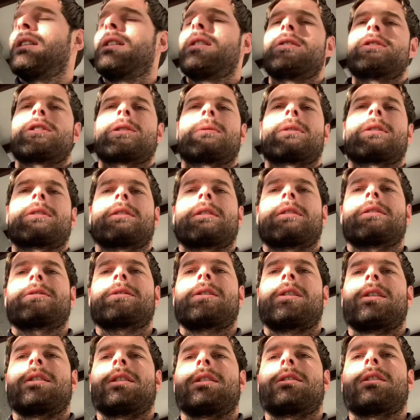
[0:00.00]
some
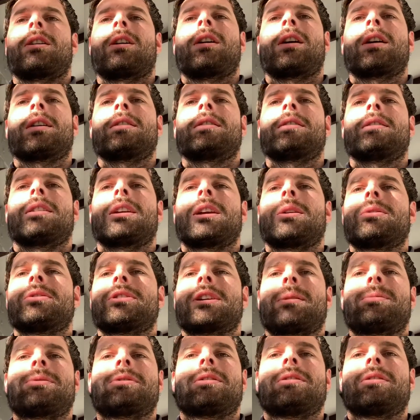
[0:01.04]
anxiety guy, and he was
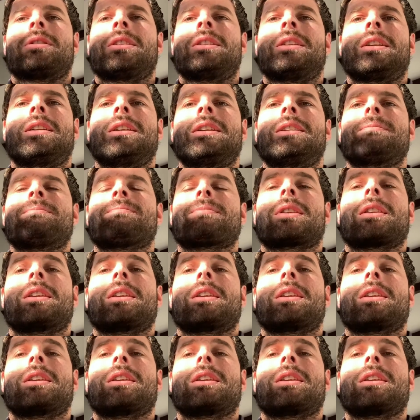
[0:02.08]
absolutely an idiot.